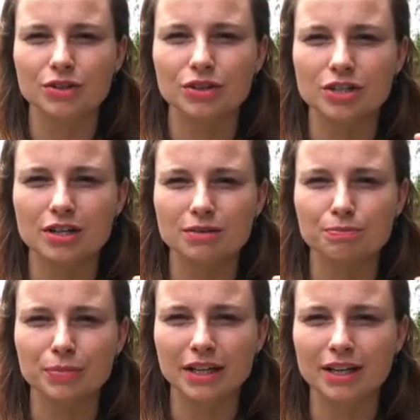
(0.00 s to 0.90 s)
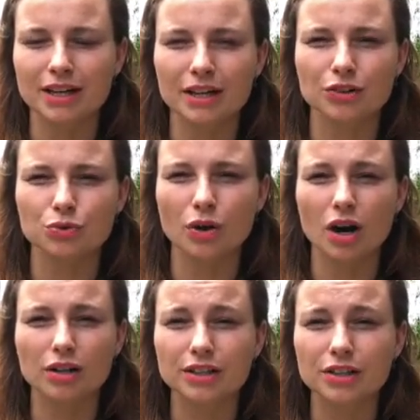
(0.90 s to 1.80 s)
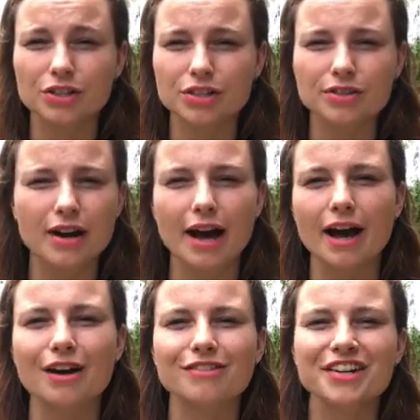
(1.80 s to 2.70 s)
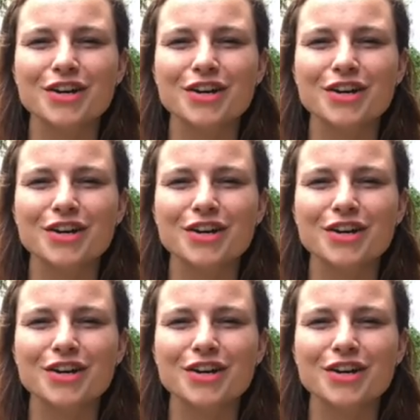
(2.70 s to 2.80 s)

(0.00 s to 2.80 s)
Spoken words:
you're just picking in onto all the urges you have.